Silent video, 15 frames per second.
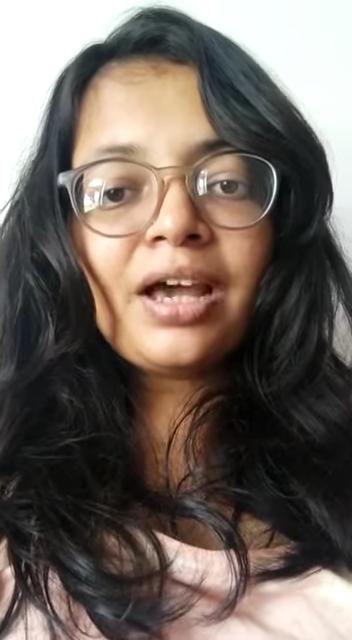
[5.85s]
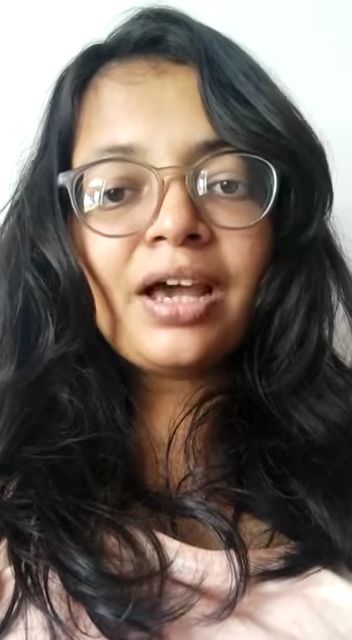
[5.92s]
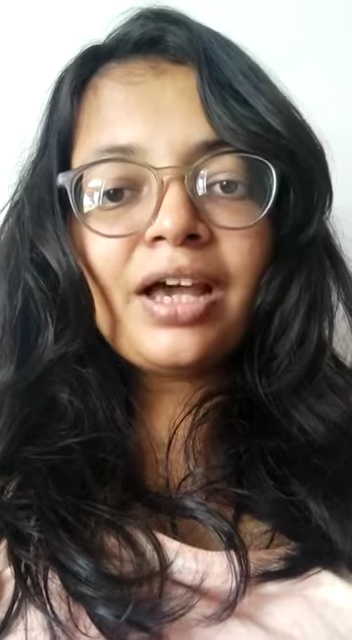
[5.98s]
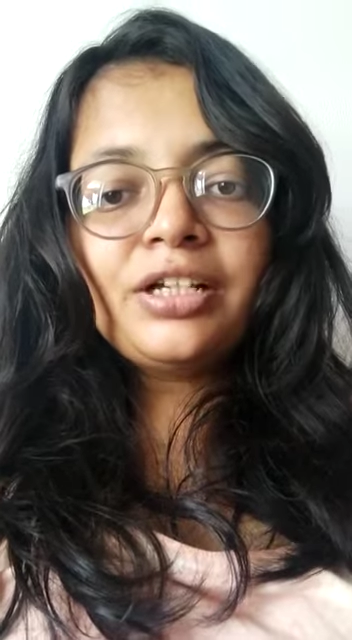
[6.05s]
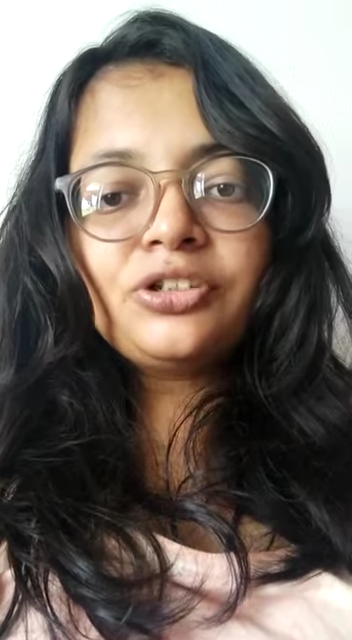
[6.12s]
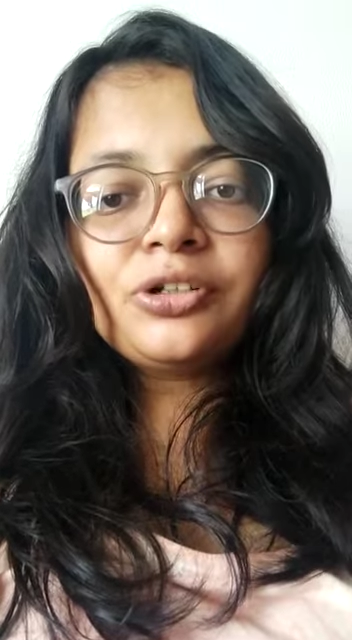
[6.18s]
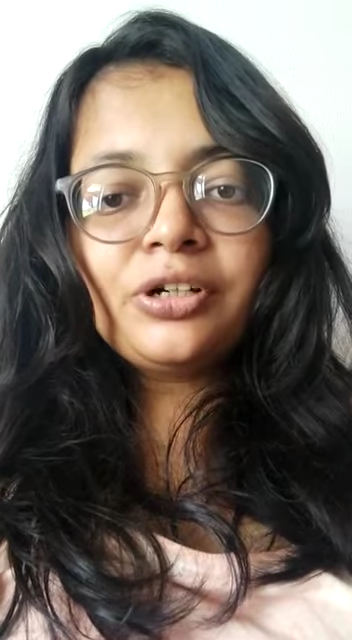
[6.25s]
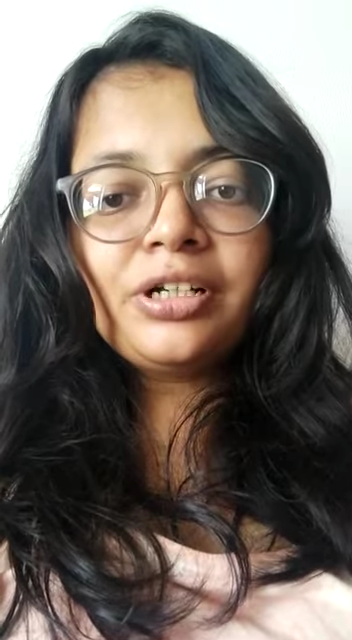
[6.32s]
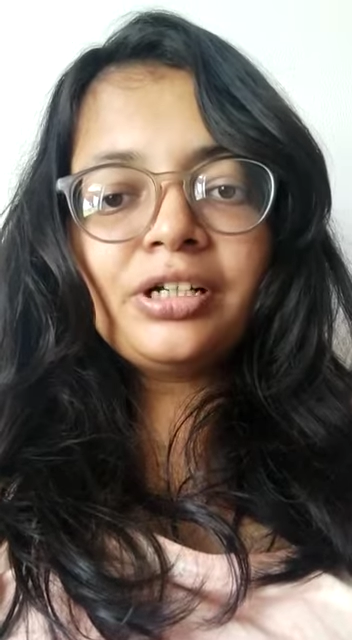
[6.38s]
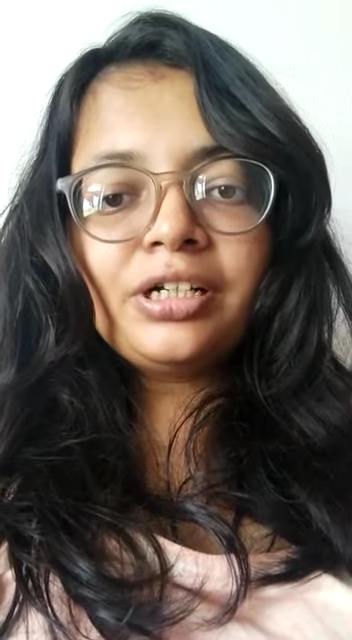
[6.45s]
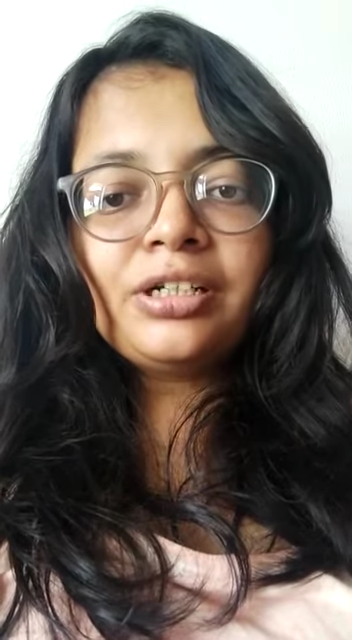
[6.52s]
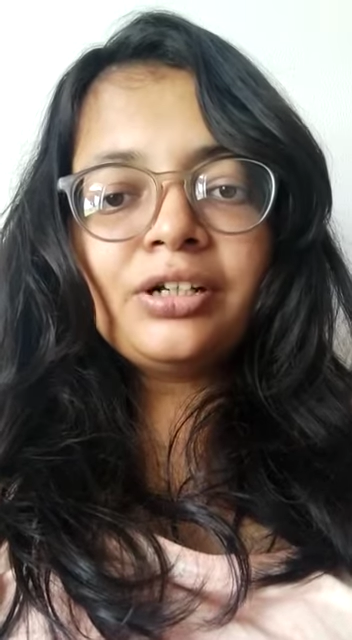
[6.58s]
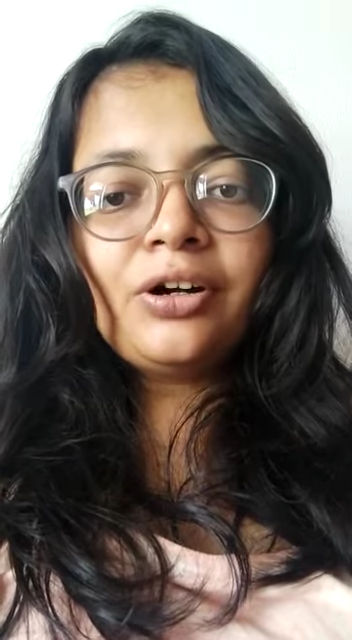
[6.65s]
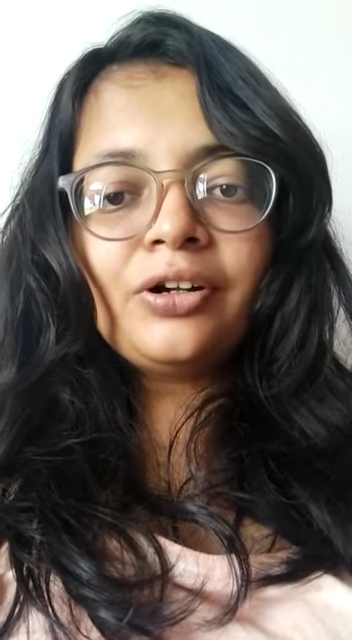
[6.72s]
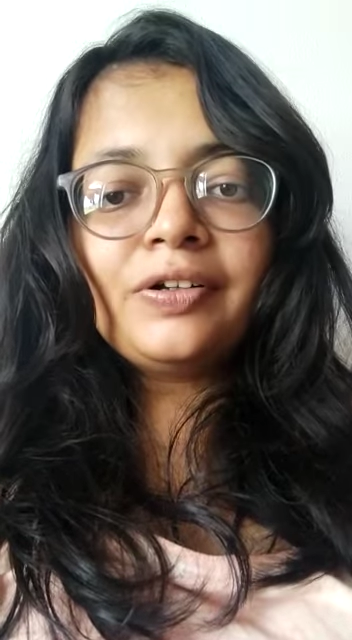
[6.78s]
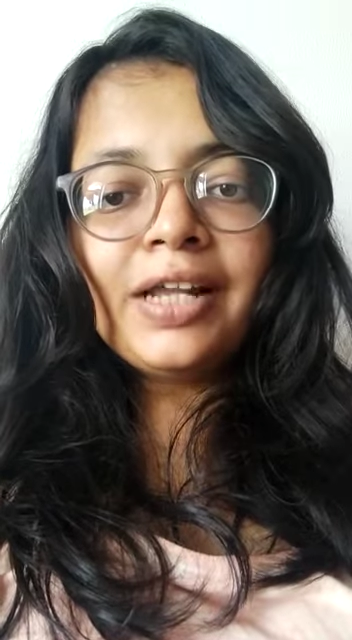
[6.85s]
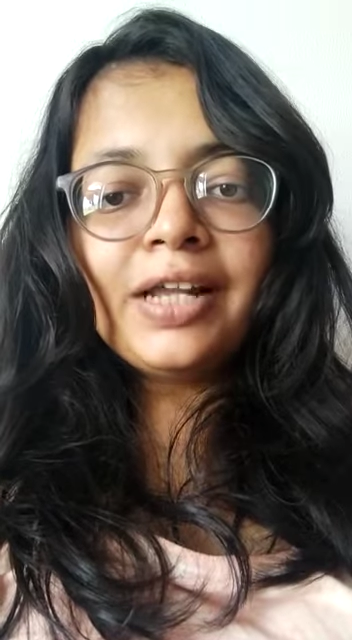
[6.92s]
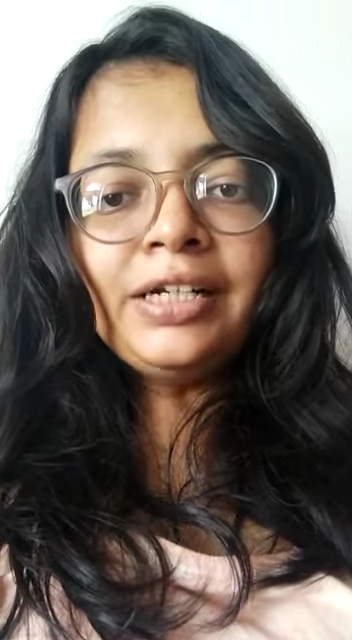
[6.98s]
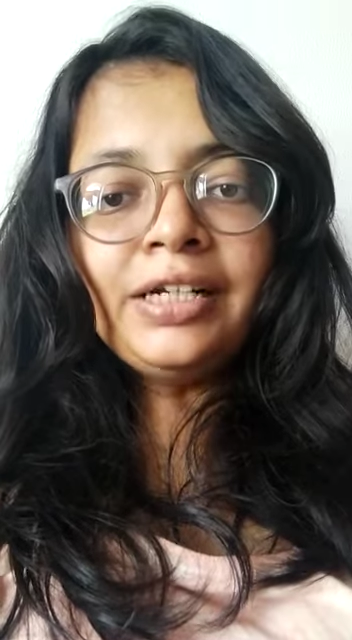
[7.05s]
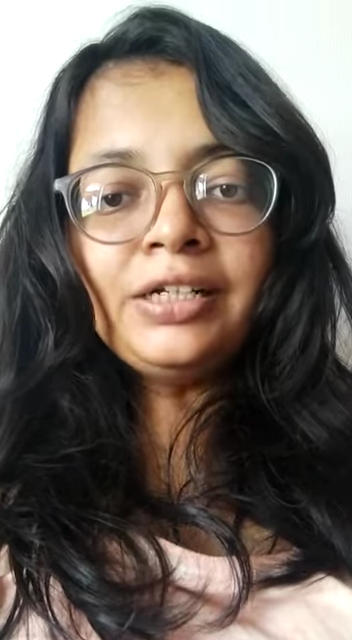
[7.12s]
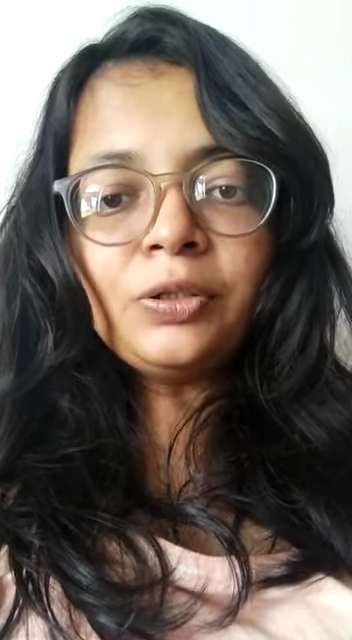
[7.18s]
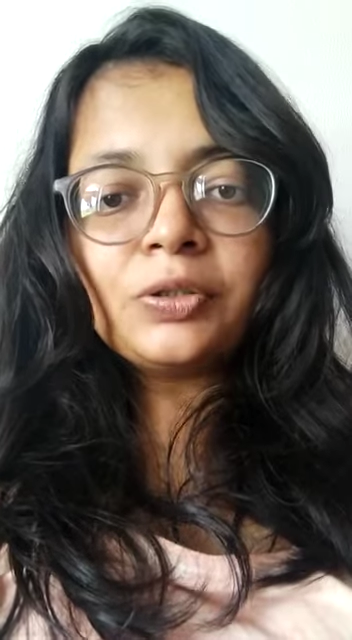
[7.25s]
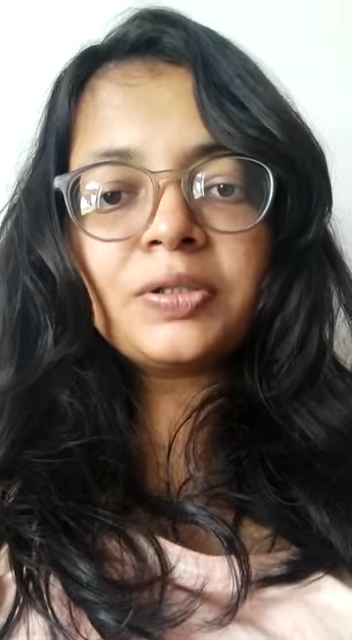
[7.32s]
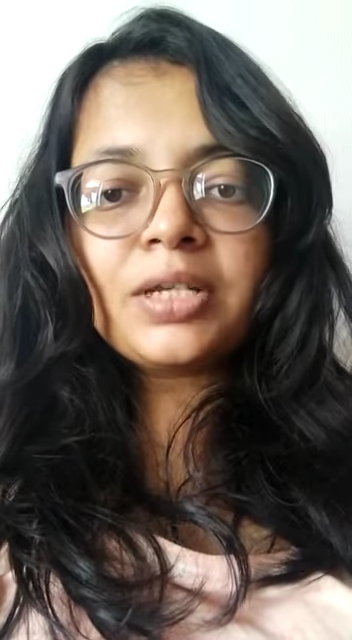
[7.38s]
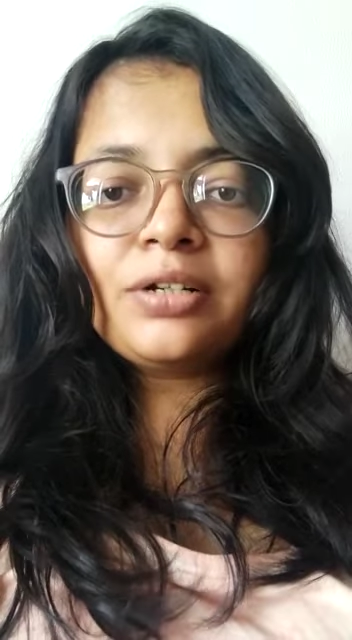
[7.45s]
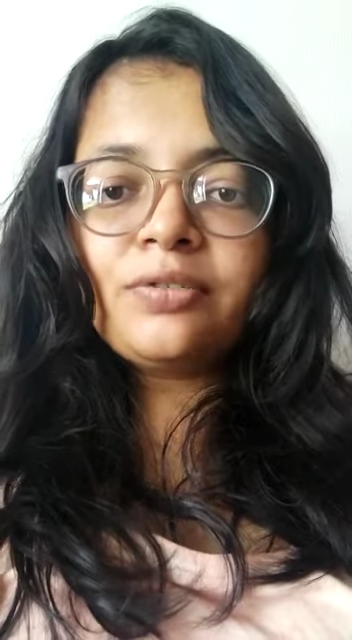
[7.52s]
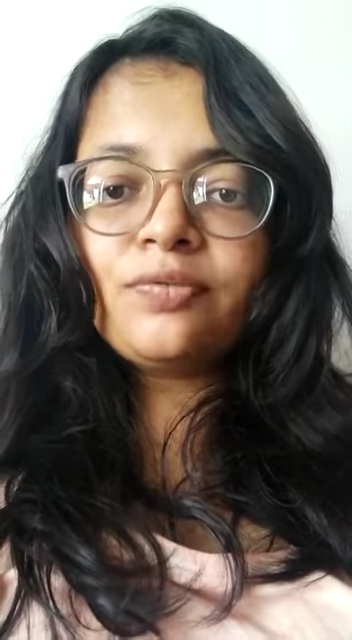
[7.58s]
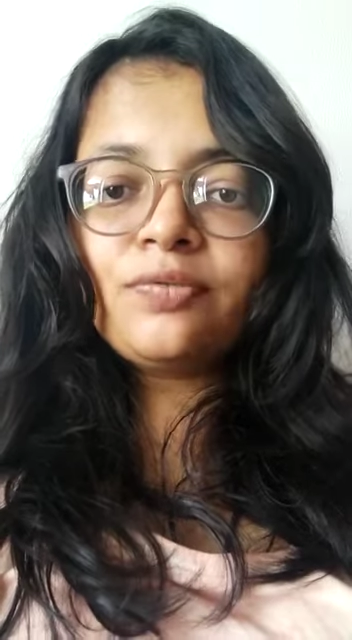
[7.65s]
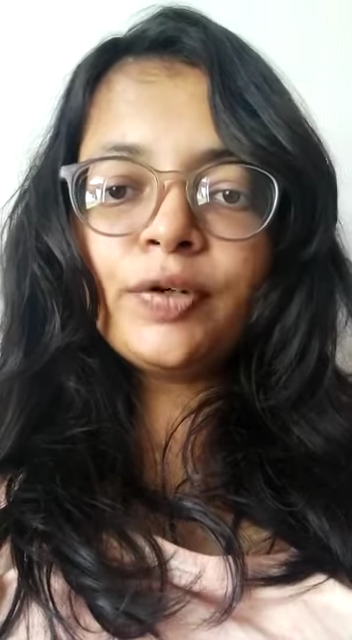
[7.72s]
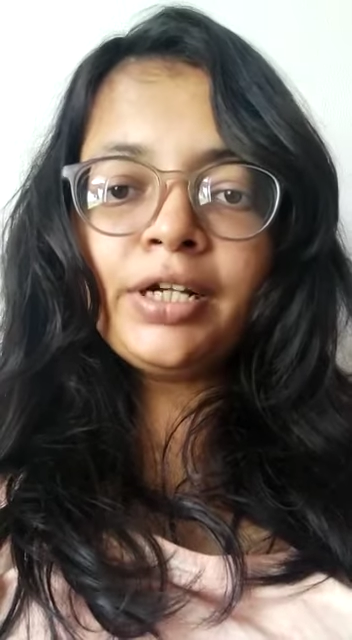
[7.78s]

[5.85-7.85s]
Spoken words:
I joined an online course at